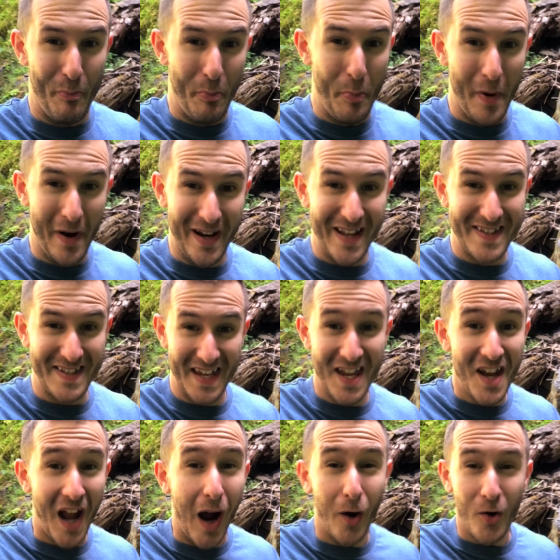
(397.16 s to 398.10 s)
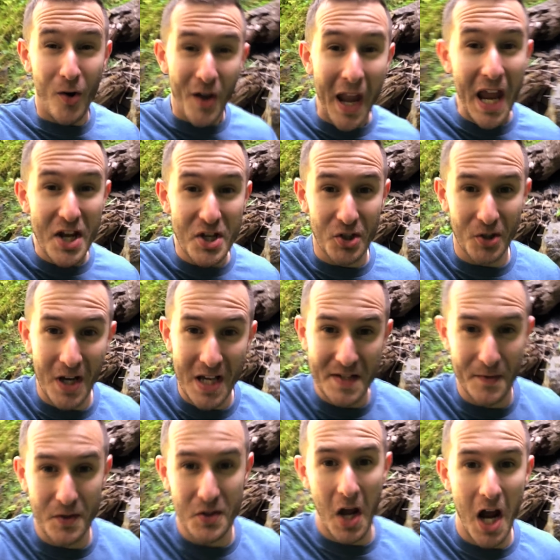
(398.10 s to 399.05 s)
But it's in our nature as
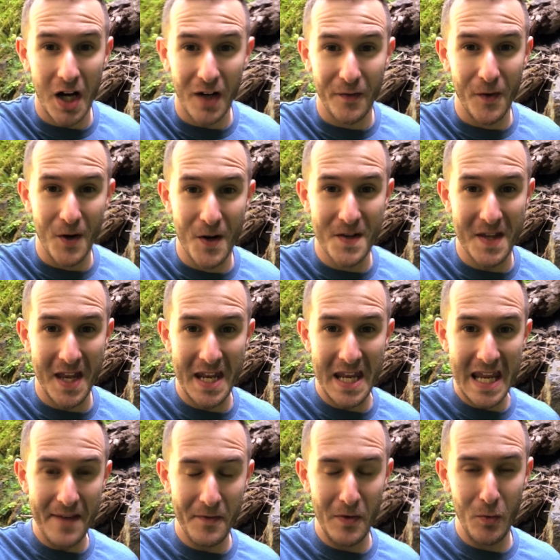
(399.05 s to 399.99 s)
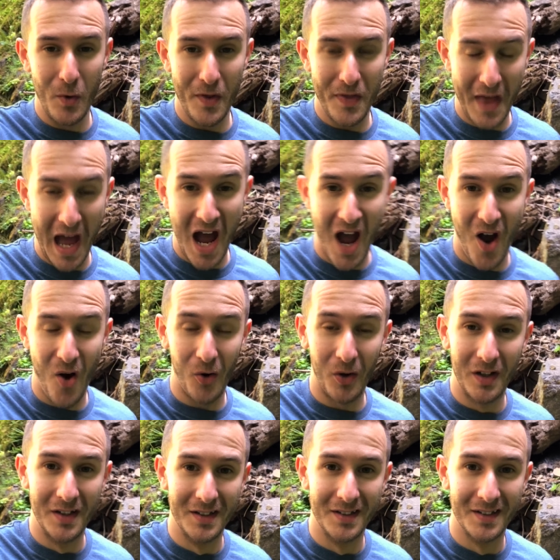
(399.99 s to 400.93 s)
photographers that even without
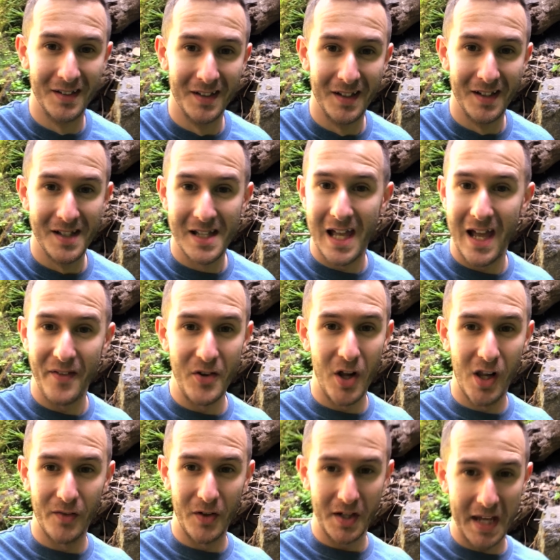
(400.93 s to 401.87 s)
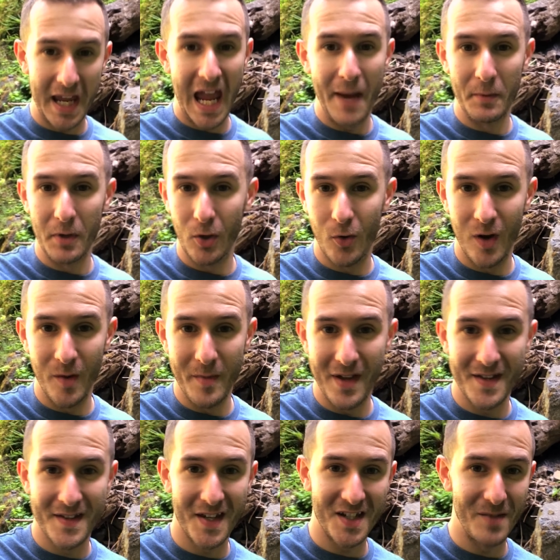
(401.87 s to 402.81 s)
having all of our camera
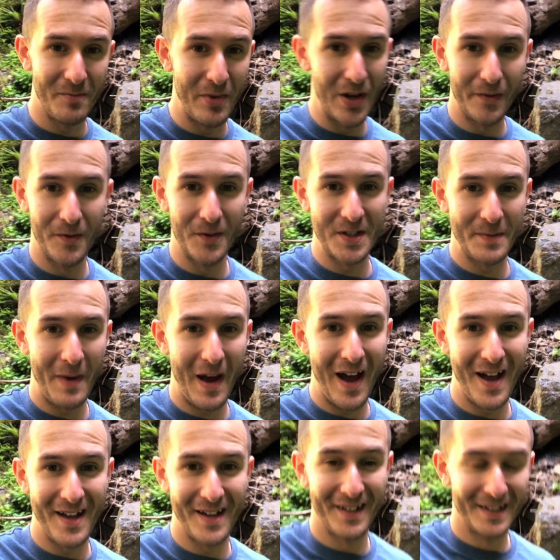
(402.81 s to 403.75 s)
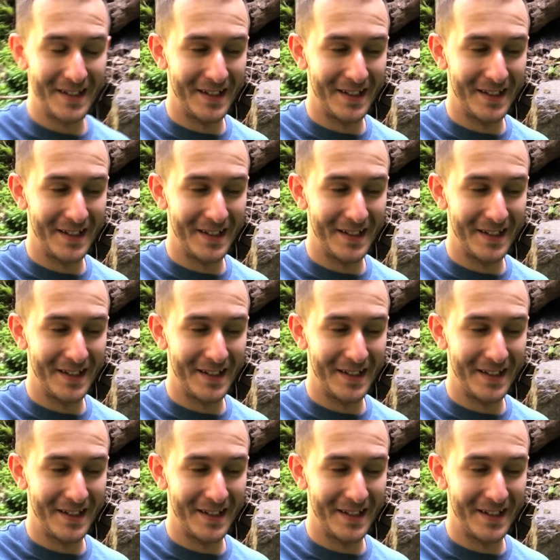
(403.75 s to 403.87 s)
equipment in such a beautiful spot,